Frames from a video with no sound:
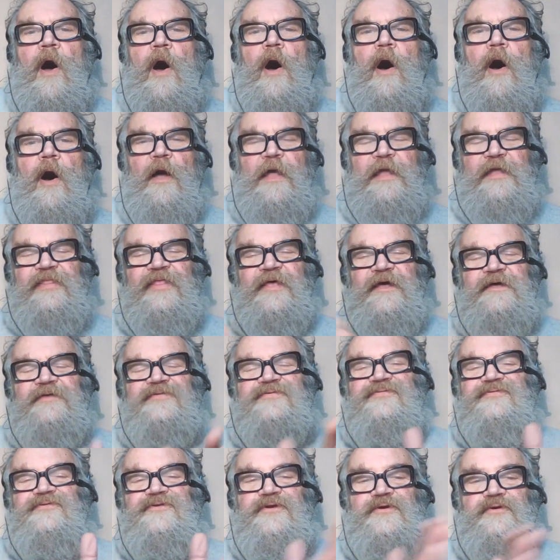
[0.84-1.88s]
Hi there
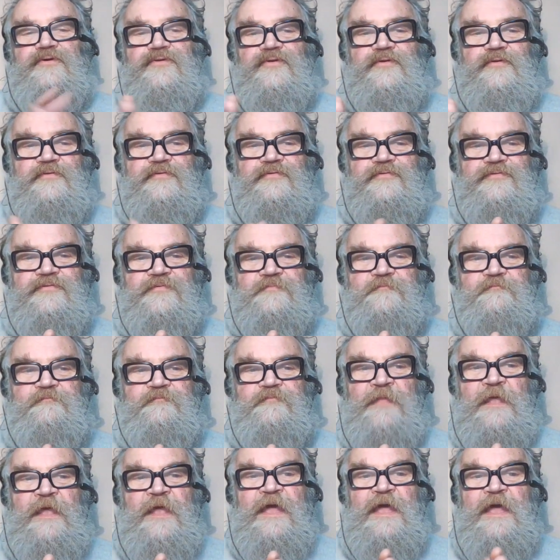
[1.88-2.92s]
students.
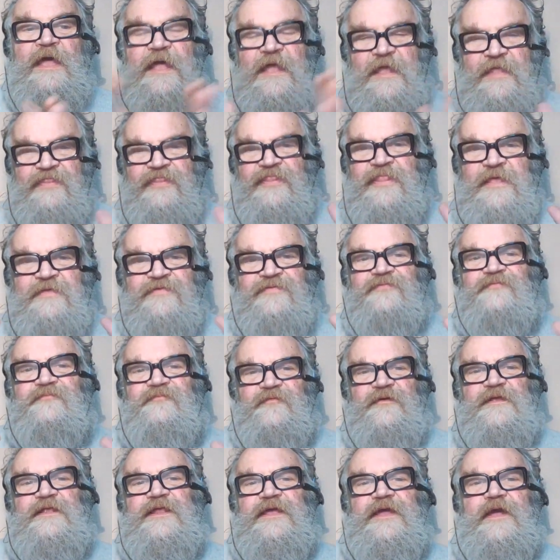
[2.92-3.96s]
In this
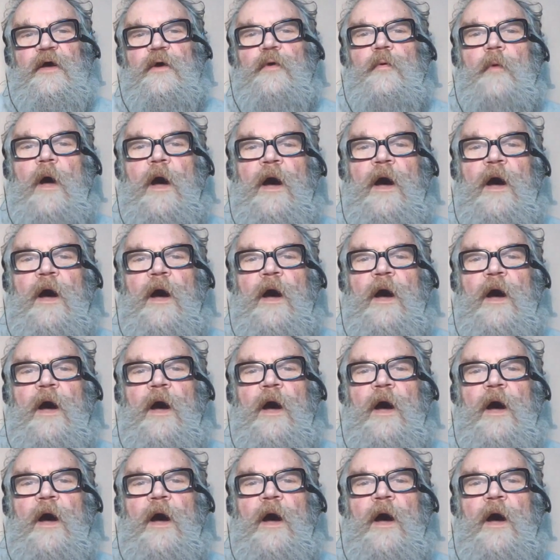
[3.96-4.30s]
video